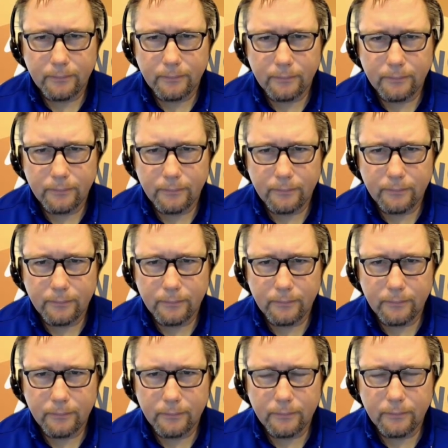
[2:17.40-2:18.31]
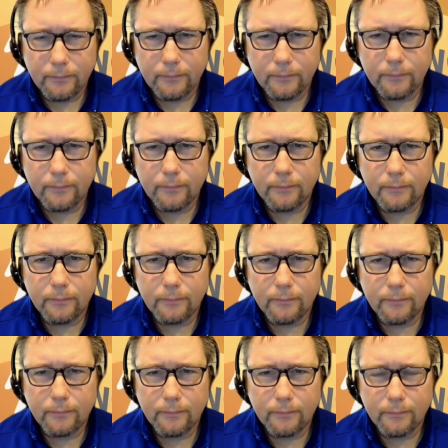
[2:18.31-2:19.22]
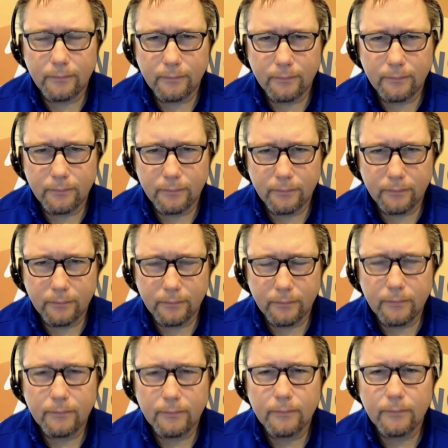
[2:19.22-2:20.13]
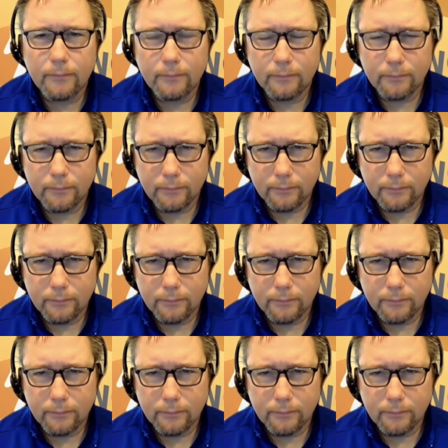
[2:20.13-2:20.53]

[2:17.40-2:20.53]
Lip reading: The person shown says nothing.